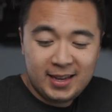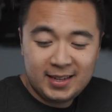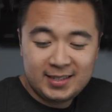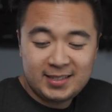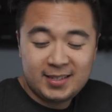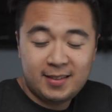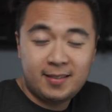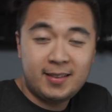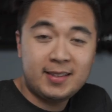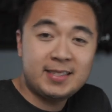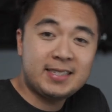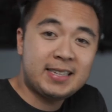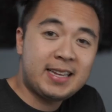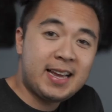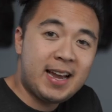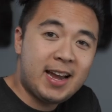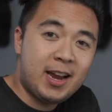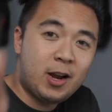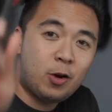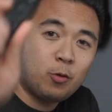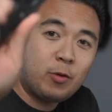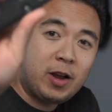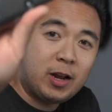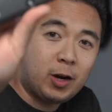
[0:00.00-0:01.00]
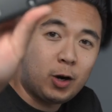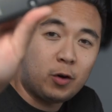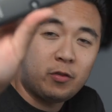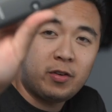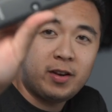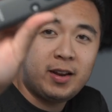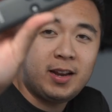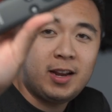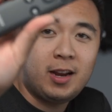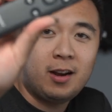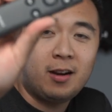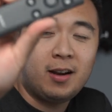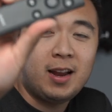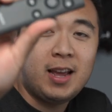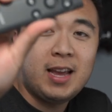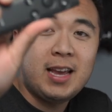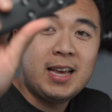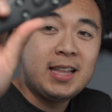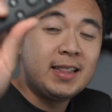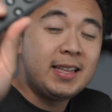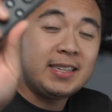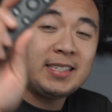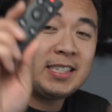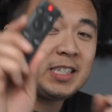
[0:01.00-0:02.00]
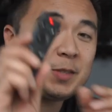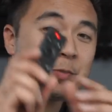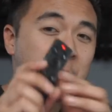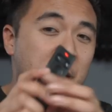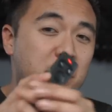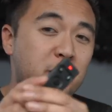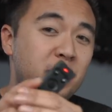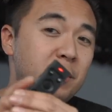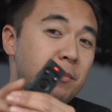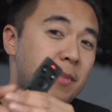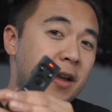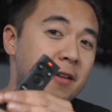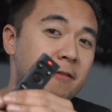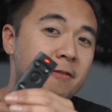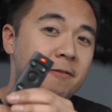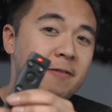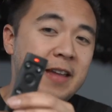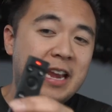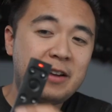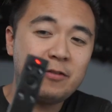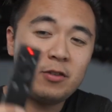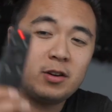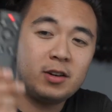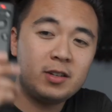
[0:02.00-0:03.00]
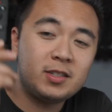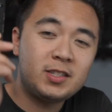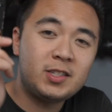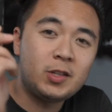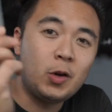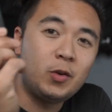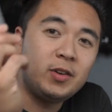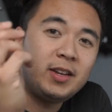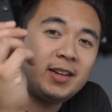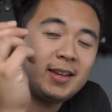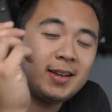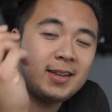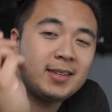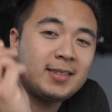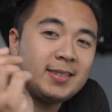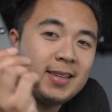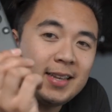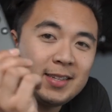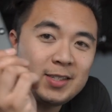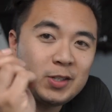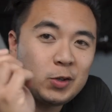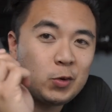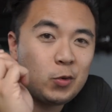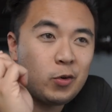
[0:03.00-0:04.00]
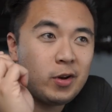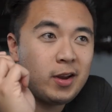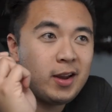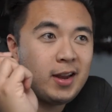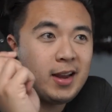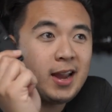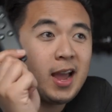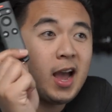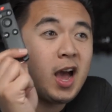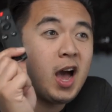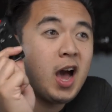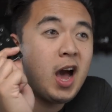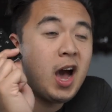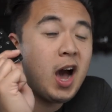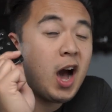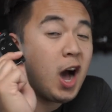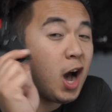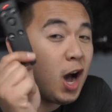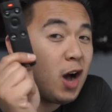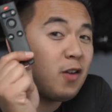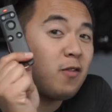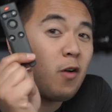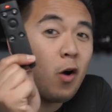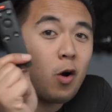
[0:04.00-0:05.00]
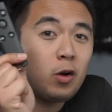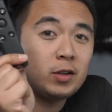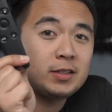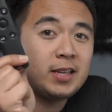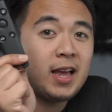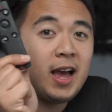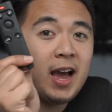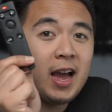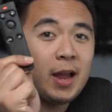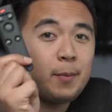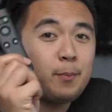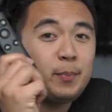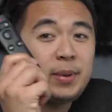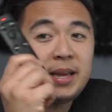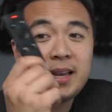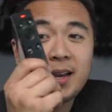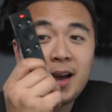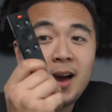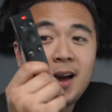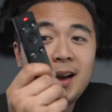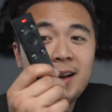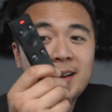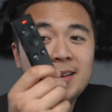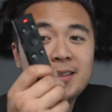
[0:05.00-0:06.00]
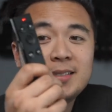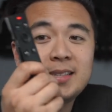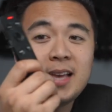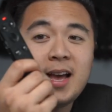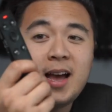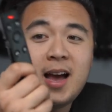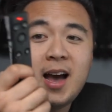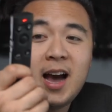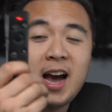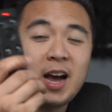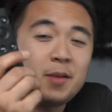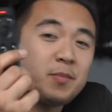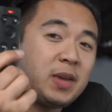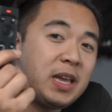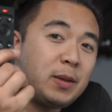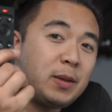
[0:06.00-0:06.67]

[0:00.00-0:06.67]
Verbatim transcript: It's this guy right over here. This is probably my favorite Sony accessory of all time because I'm